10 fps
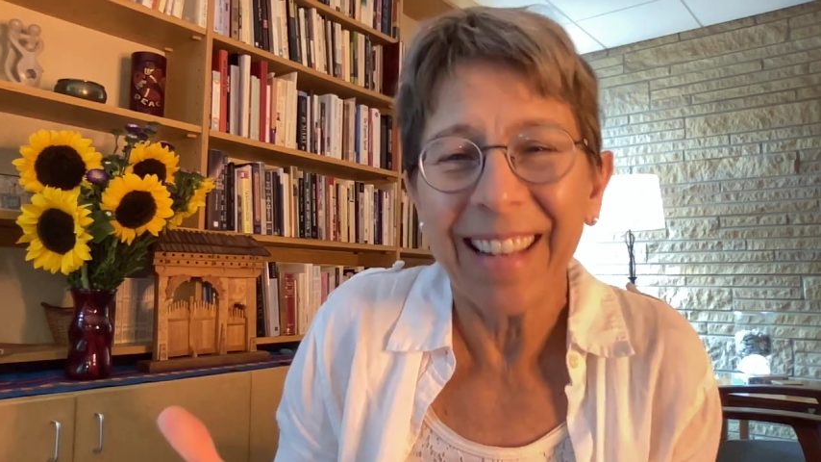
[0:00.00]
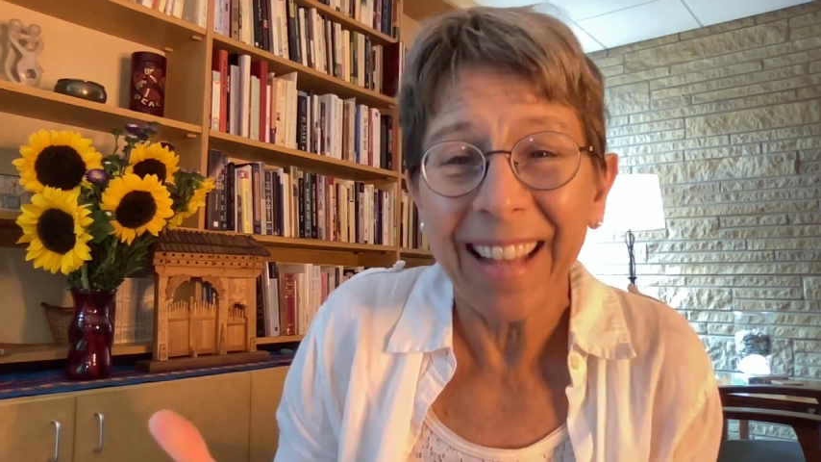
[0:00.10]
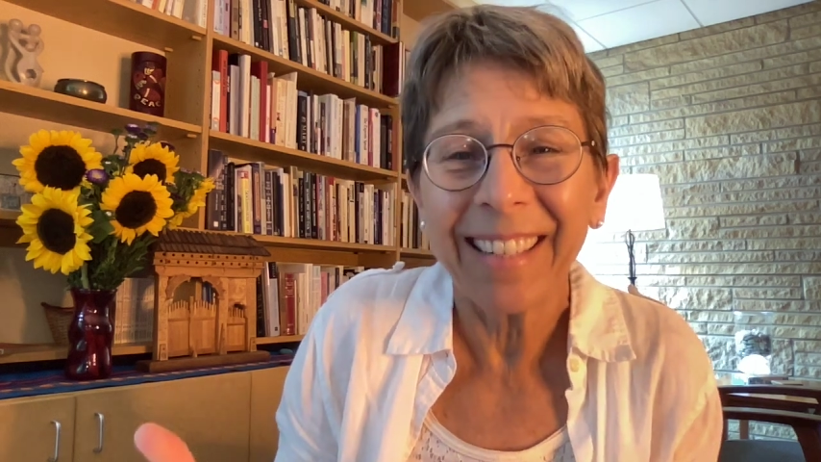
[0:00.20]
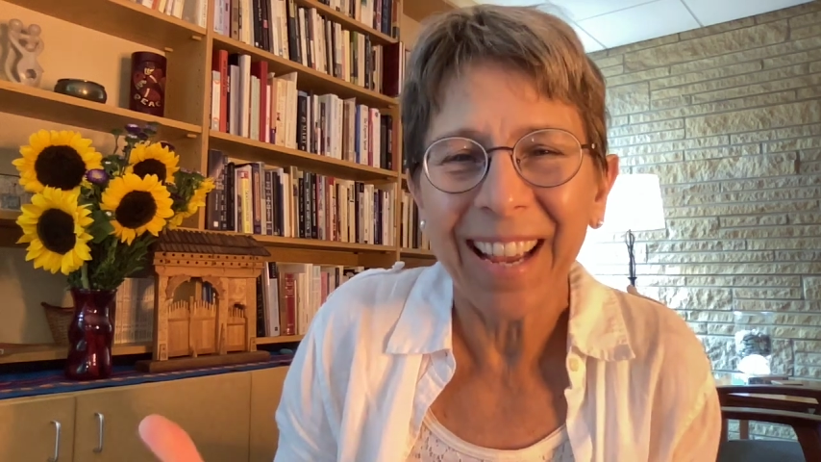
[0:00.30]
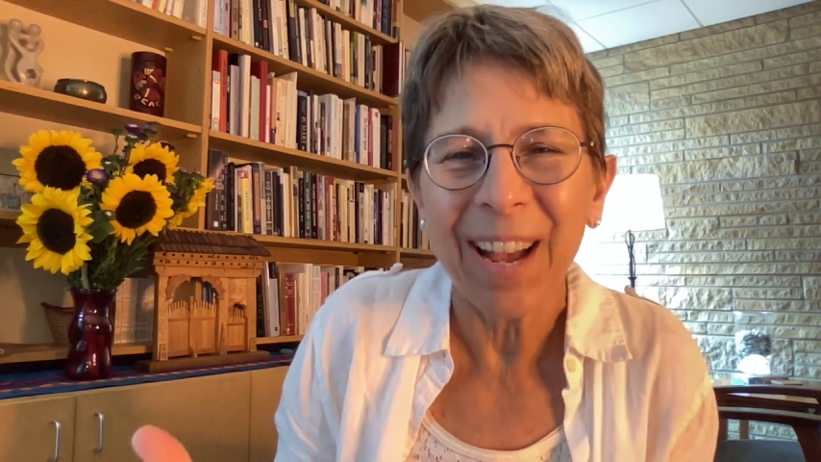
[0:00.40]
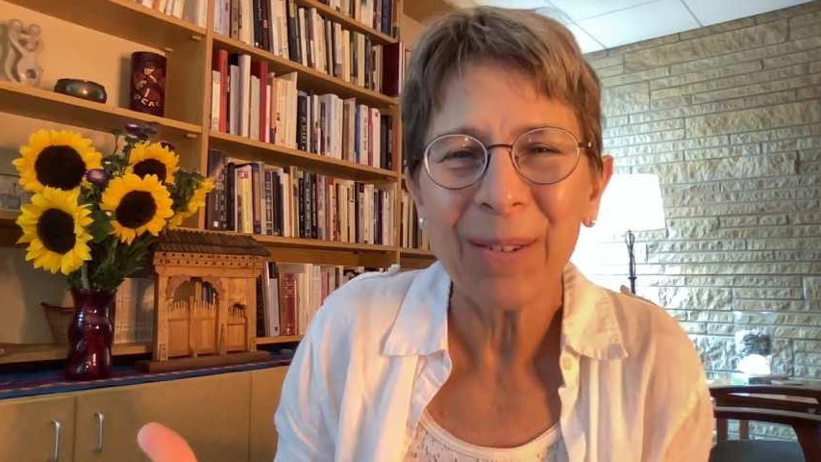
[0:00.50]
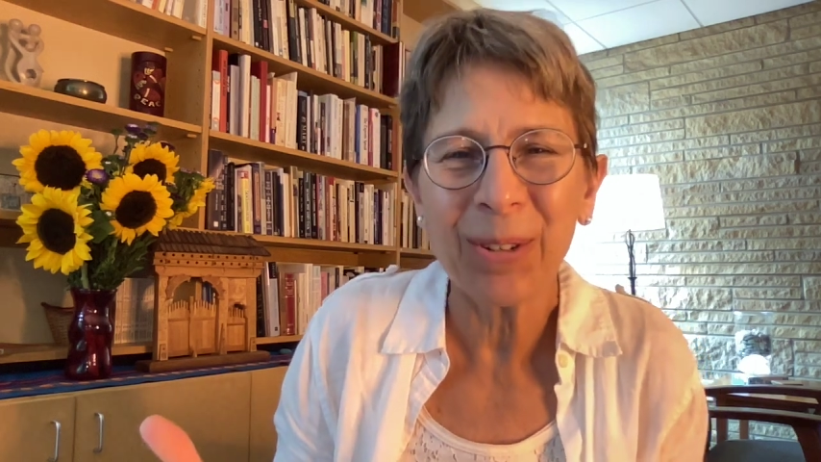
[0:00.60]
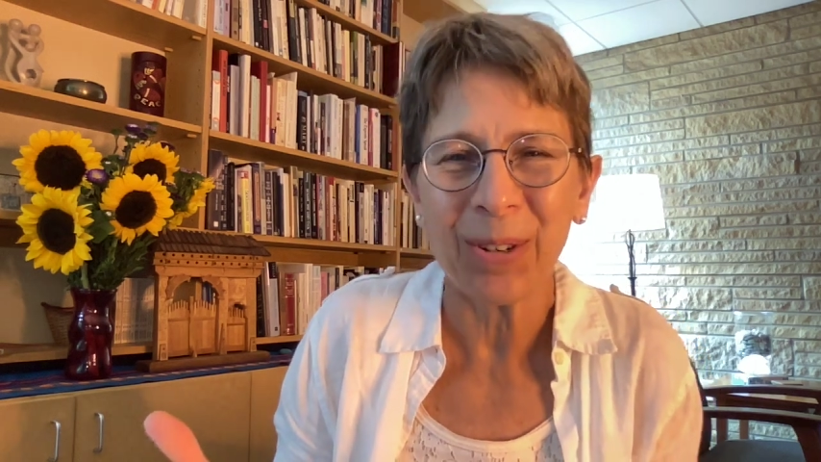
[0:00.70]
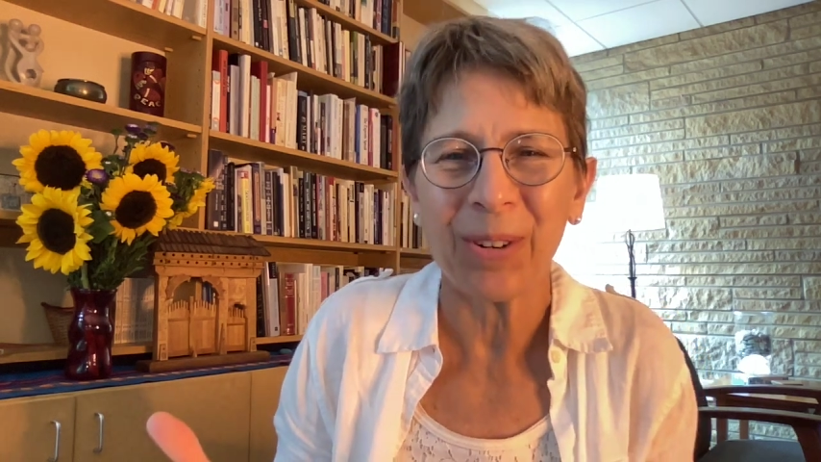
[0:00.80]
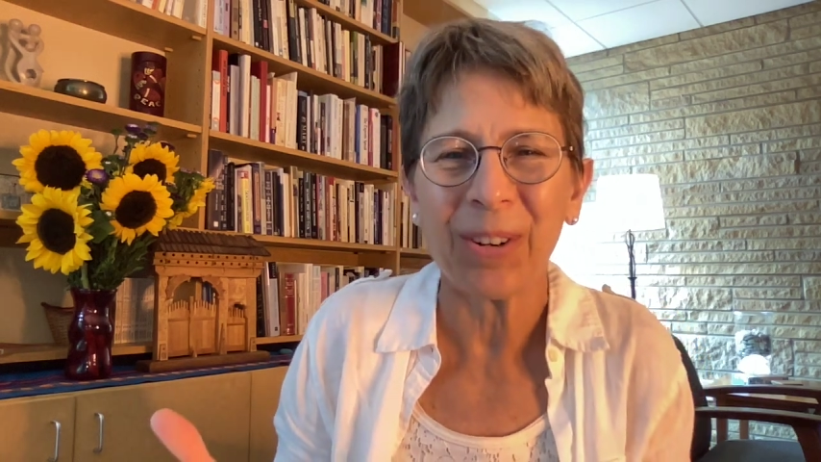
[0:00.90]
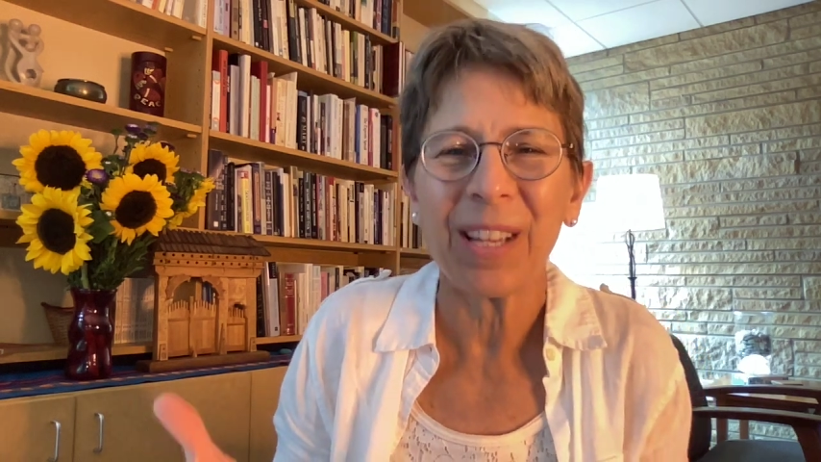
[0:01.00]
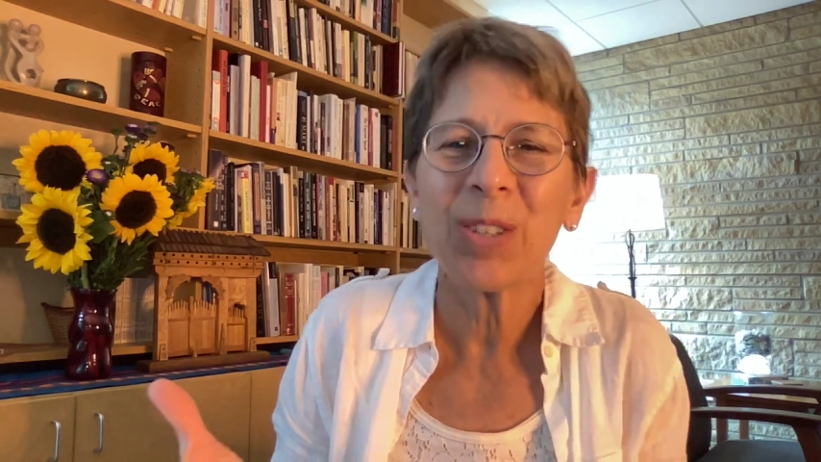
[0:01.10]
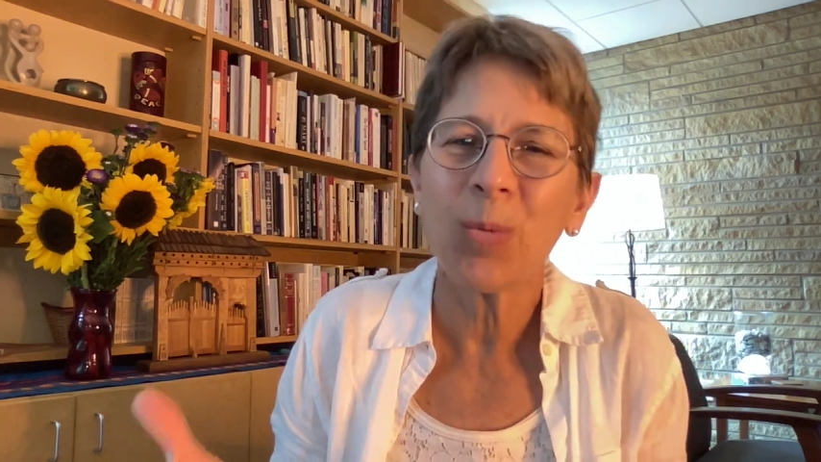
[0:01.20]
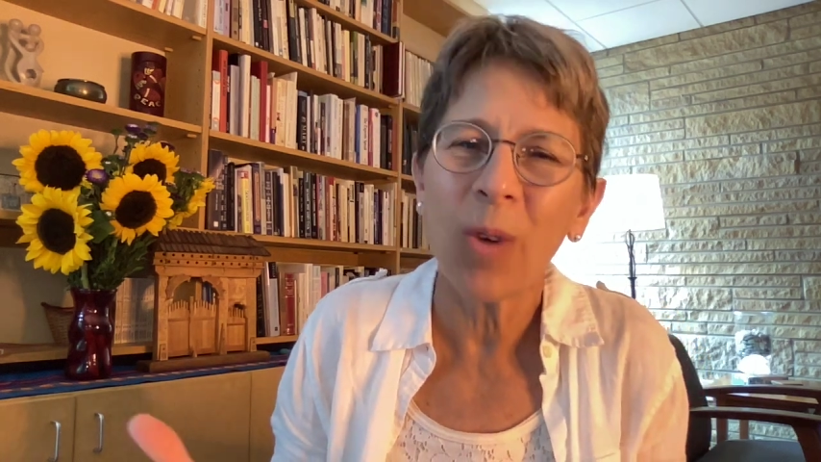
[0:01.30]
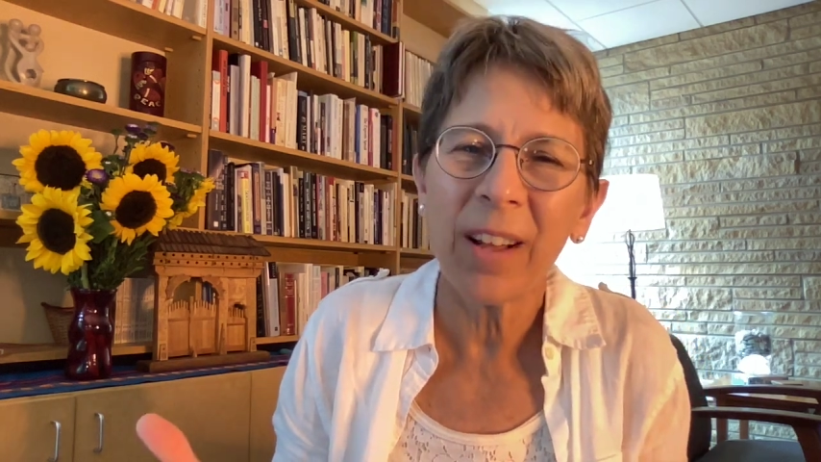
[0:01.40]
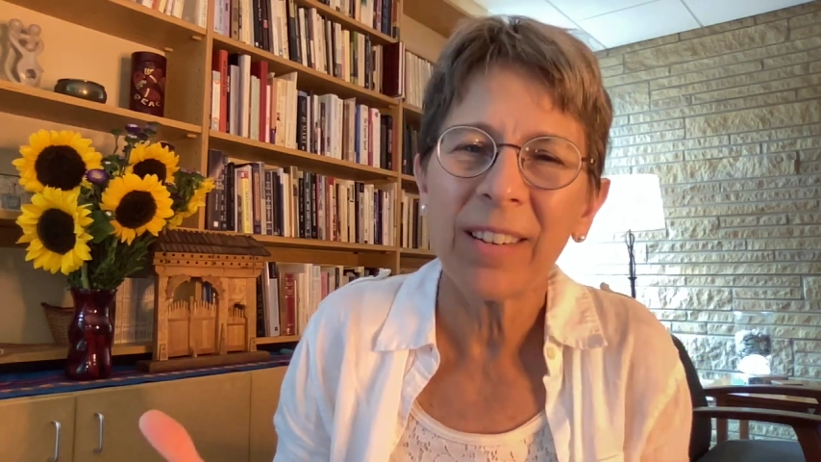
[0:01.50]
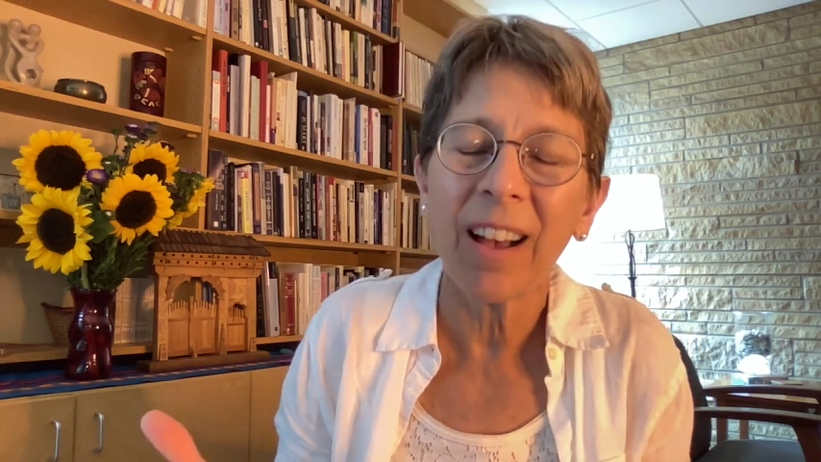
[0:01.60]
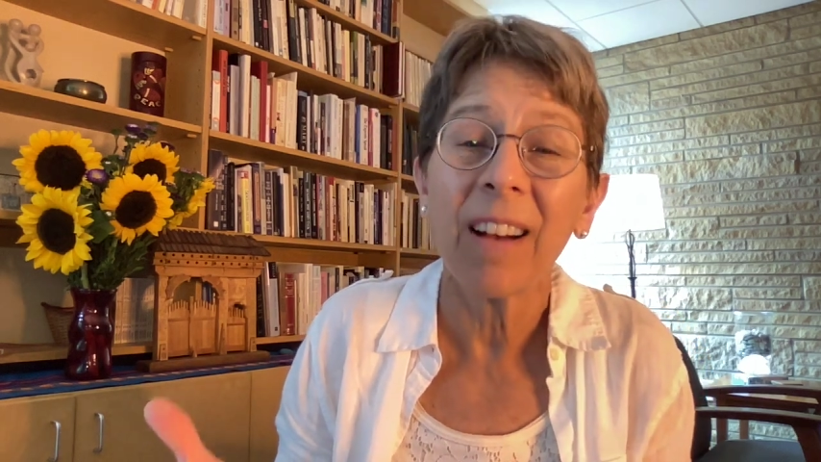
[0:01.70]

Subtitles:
encounter is one